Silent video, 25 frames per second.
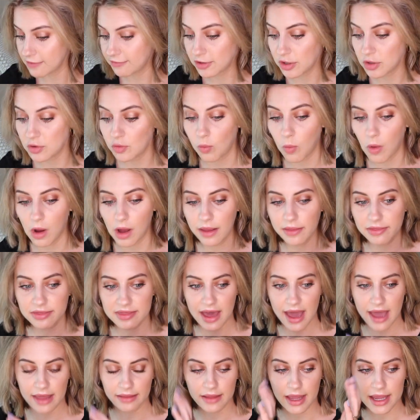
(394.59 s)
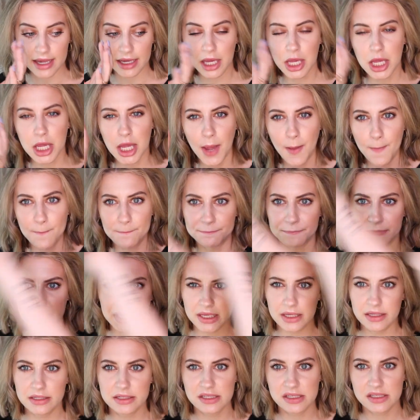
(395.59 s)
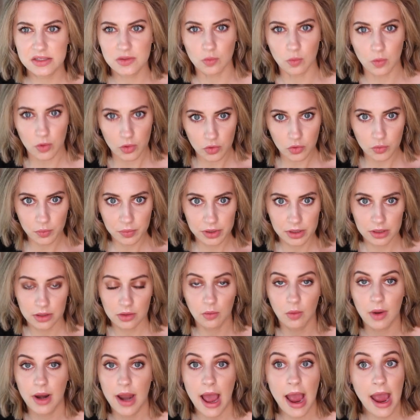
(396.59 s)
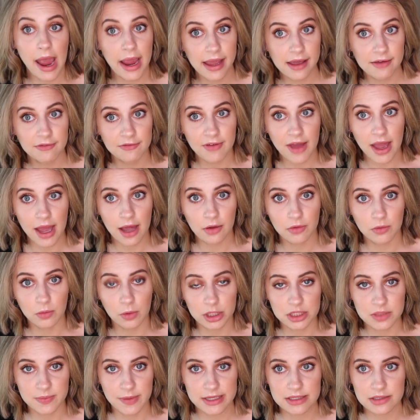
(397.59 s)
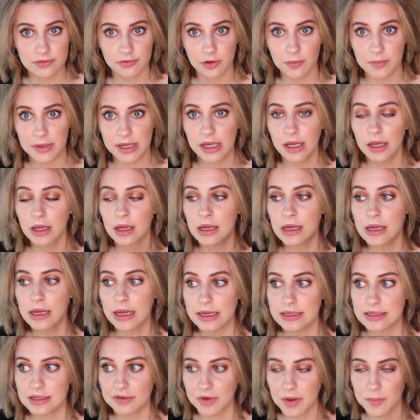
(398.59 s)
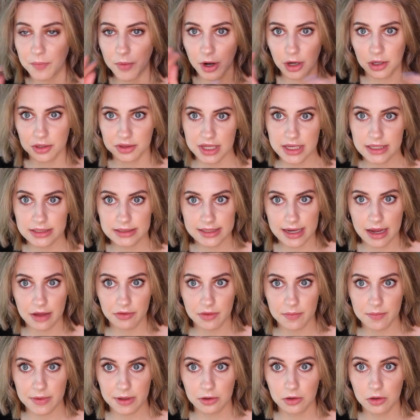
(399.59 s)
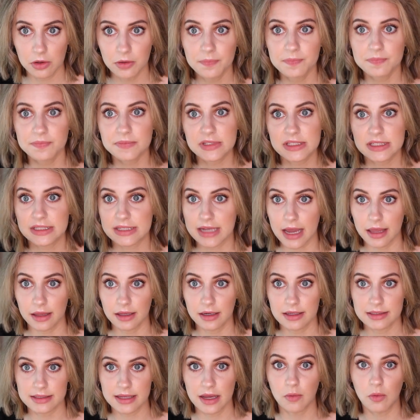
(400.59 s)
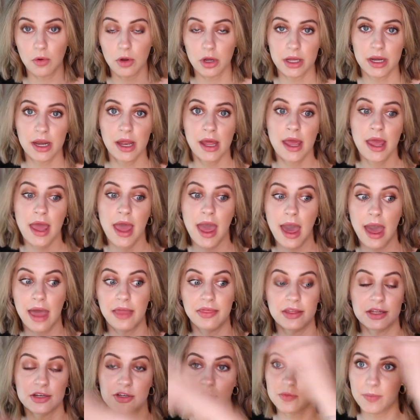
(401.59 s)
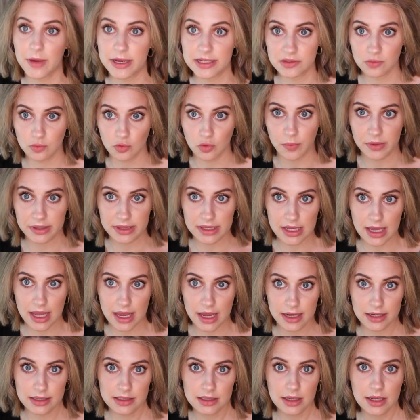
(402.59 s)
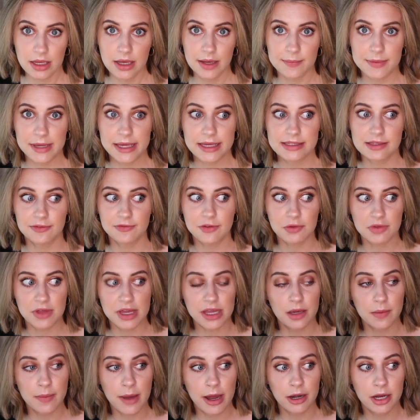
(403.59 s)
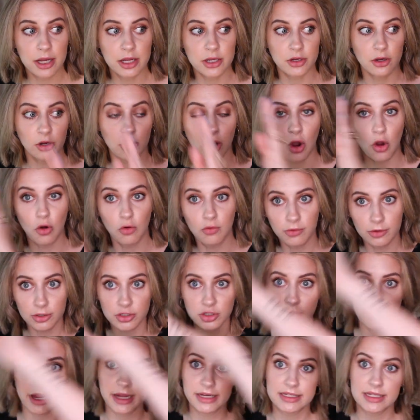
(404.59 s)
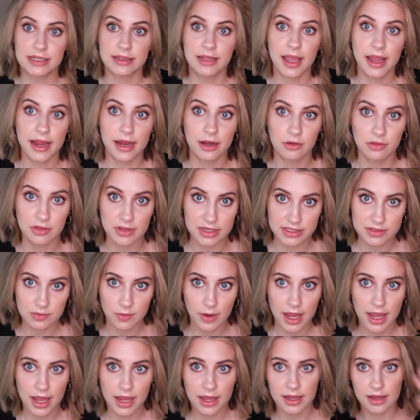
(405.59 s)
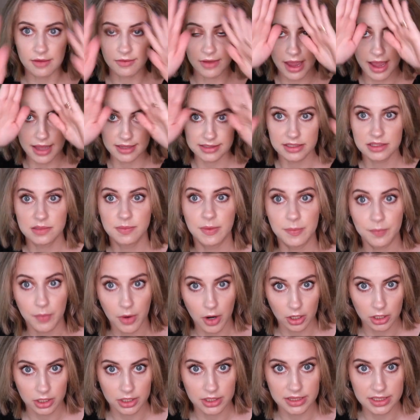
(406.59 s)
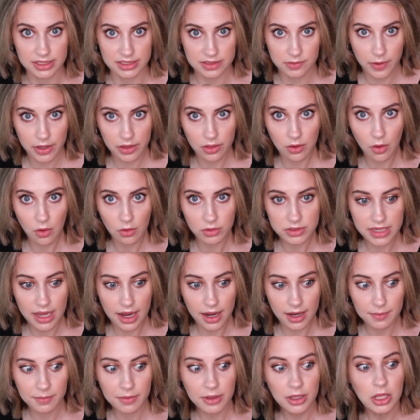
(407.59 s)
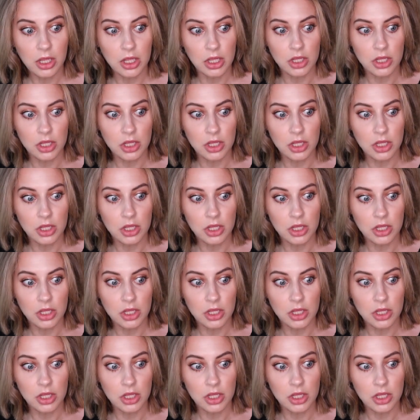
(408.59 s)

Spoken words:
If you want that like big swoop, what I have found works best for me is if I part things down the middle, style it as I would, and then do my swoop at the end. Because if you think about it, you're over directing the hair this way as it's been parted this way the whole time.